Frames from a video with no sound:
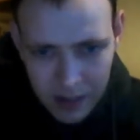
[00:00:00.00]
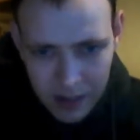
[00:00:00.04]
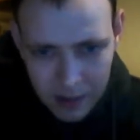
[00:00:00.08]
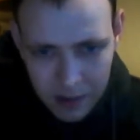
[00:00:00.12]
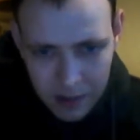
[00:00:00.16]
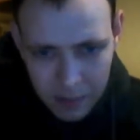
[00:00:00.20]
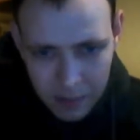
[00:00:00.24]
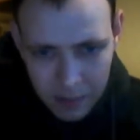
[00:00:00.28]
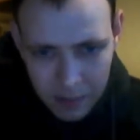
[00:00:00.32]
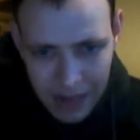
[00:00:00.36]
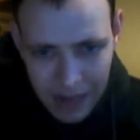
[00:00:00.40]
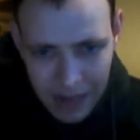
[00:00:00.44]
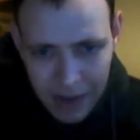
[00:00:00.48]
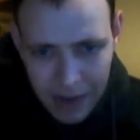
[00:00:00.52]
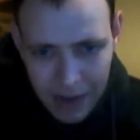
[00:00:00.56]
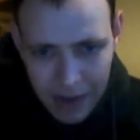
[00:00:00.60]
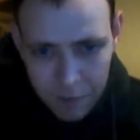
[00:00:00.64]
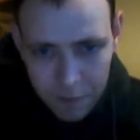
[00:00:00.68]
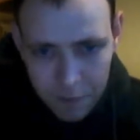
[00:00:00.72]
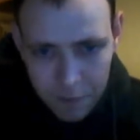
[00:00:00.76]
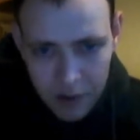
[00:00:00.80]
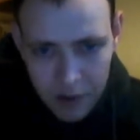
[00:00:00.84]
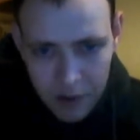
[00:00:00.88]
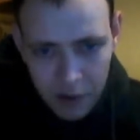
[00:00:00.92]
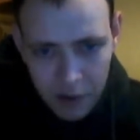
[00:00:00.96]
My 8th
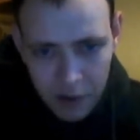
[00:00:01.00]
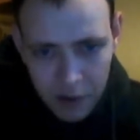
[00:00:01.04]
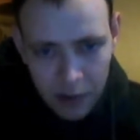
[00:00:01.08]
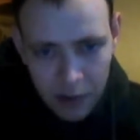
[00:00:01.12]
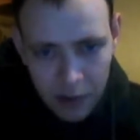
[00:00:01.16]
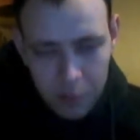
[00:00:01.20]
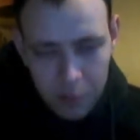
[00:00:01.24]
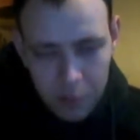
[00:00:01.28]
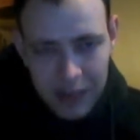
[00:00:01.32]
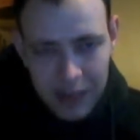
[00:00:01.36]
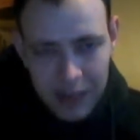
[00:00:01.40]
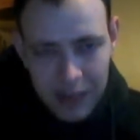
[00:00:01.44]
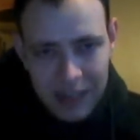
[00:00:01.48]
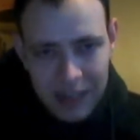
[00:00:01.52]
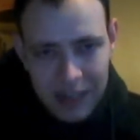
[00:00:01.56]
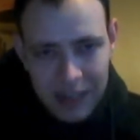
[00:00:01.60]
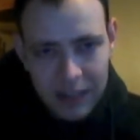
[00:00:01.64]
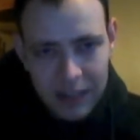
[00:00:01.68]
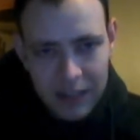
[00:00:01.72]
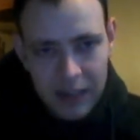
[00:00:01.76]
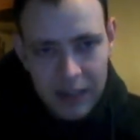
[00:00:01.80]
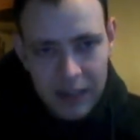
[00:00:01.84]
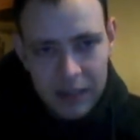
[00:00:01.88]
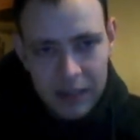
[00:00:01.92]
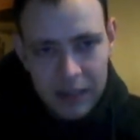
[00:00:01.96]
favourite album of the
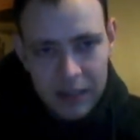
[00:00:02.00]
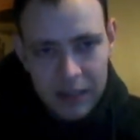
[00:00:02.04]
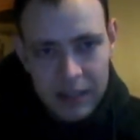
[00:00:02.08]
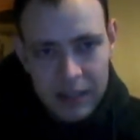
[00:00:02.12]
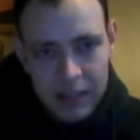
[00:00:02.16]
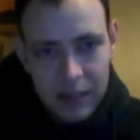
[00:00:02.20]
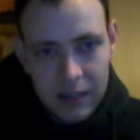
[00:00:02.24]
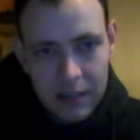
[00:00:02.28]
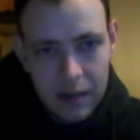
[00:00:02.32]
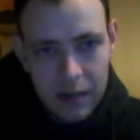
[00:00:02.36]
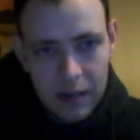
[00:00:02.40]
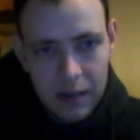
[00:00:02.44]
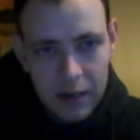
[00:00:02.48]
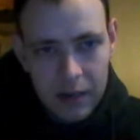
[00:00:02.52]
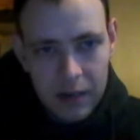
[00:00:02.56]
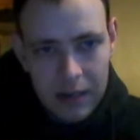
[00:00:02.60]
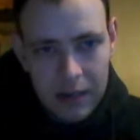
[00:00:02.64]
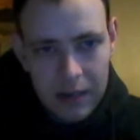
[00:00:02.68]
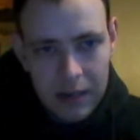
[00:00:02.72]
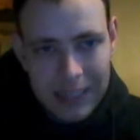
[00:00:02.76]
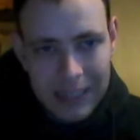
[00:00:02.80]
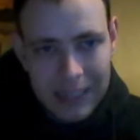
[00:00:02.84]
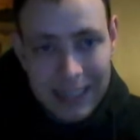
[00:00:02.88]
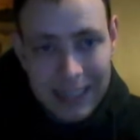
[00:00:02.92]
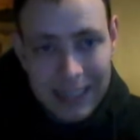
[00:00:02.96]
1990s,
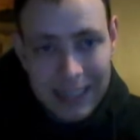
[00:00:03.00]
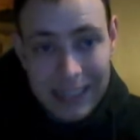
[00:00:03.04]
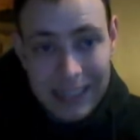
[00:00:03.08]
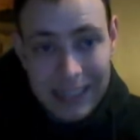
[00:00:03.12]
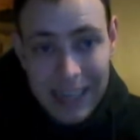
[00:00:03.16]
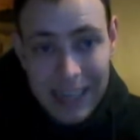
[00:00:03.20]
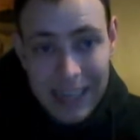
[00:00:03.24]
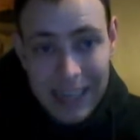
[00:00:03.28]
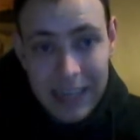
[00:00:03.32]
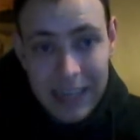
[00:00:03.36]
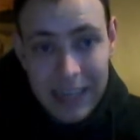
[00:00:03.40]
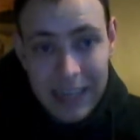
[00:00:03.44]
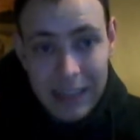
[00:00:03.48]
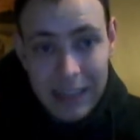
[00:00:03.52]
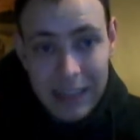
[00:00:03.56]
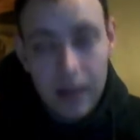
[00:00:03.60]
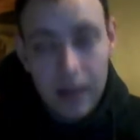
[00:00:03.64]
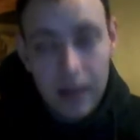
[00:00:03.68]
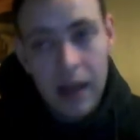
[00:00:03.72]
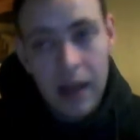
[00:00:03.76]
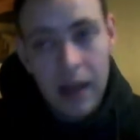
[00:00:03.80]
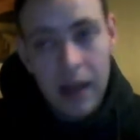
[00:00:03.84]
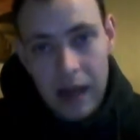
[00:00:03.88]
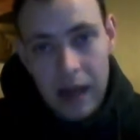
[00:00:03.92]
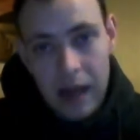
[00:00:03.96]
1998's
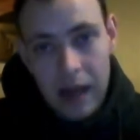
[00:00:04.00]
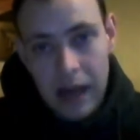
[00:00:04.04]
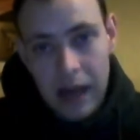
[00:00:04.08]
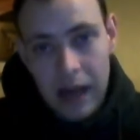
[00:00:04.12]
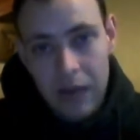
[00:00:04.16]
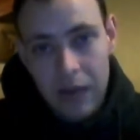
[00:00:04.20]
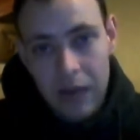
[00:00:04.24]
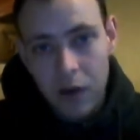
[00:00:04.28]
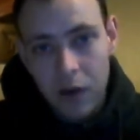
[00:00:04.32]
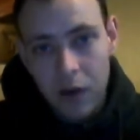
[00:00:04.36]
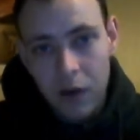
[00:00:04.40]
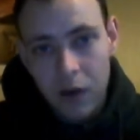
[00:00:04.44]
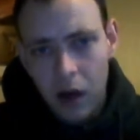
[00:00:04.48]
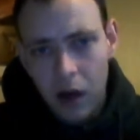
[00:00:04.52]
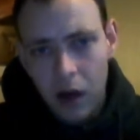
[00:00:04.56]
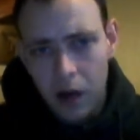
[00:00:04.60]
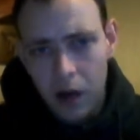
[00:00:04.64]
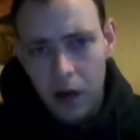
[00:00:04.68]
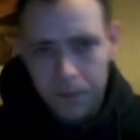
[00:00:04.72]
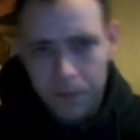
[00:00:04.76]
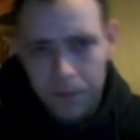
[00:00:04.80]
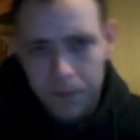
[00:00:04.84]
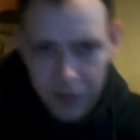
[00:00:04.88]
Either Or.